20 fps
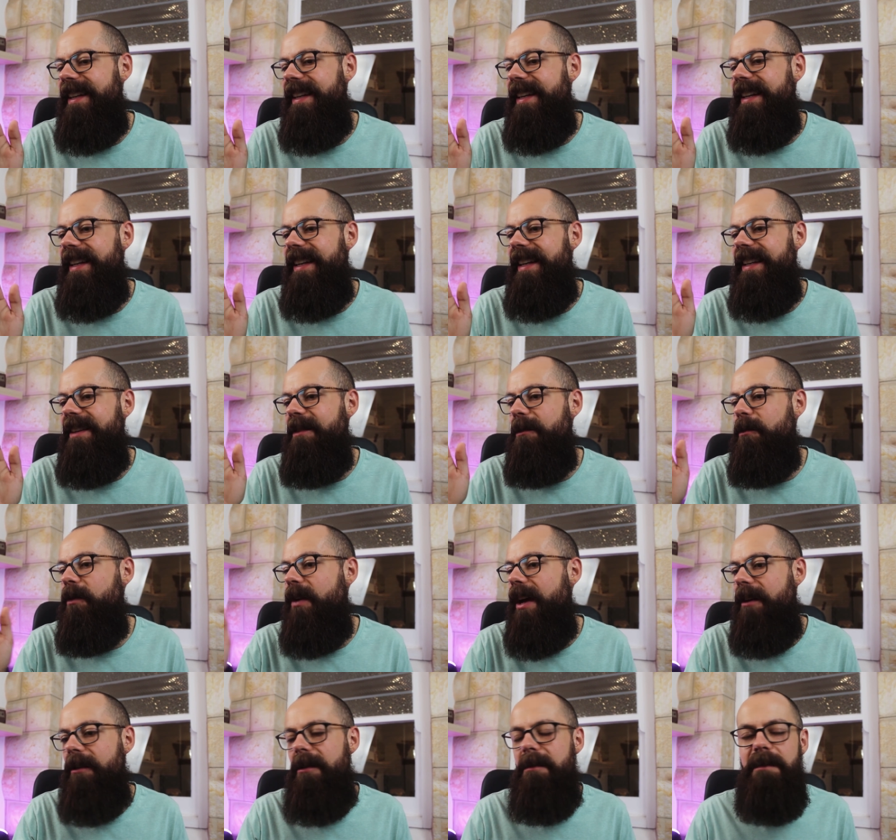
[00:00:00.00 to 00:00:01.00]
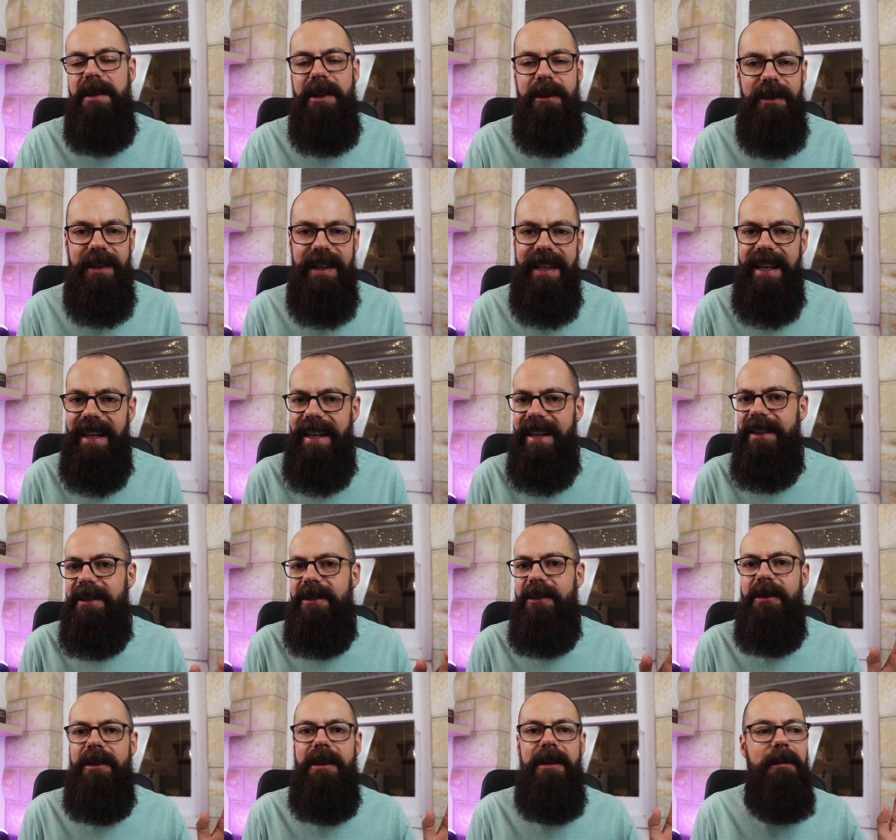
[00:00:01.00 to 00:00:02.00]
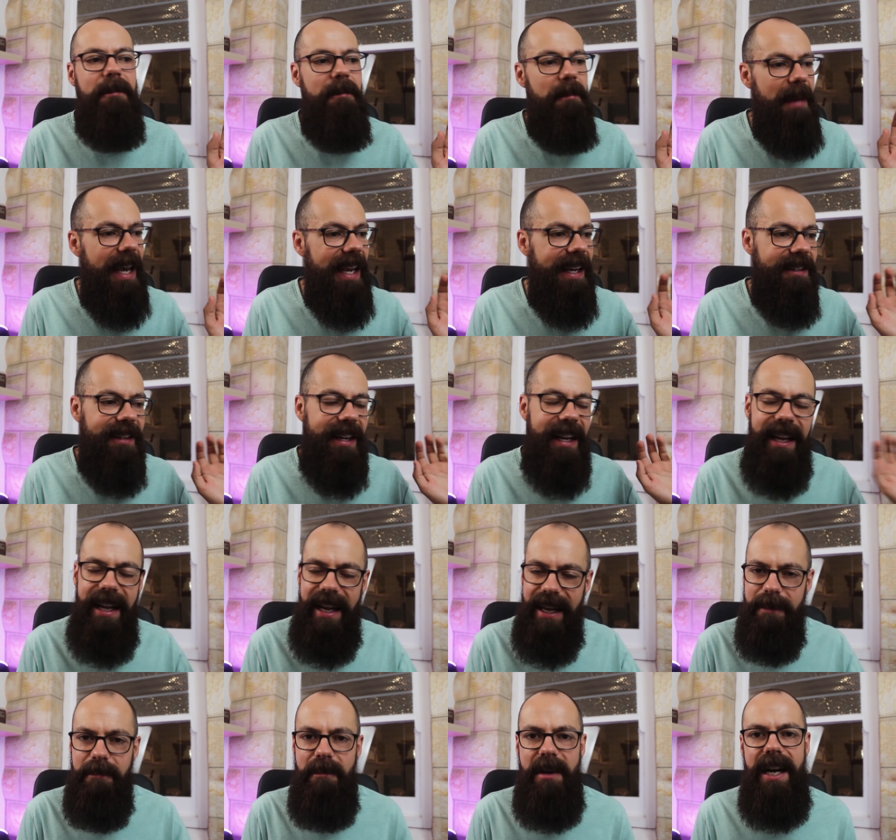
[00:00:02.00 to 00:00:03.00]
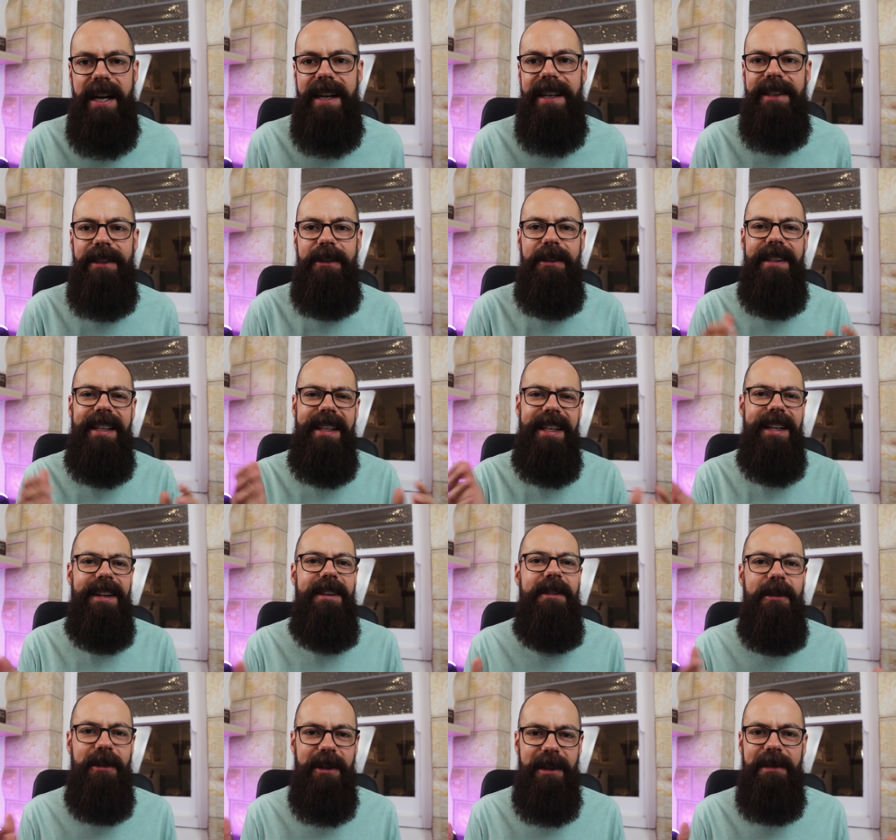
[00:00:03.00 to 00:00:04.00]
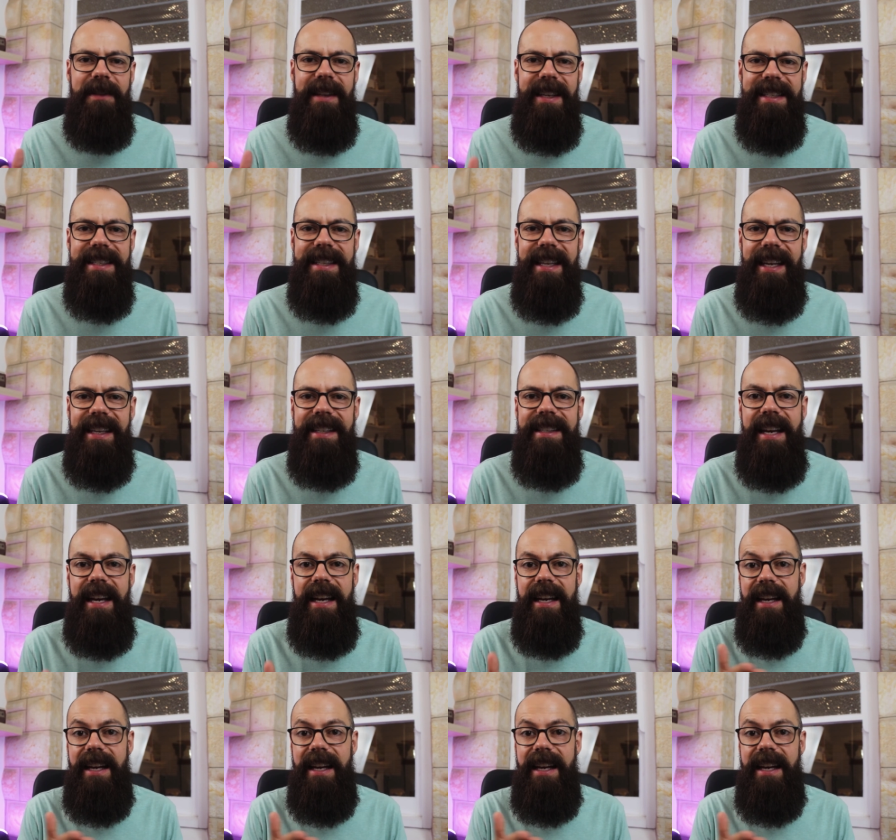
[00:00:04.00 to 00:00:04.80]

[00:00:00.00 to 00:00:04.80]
uh, where a building is or a major landmark or you know all of these things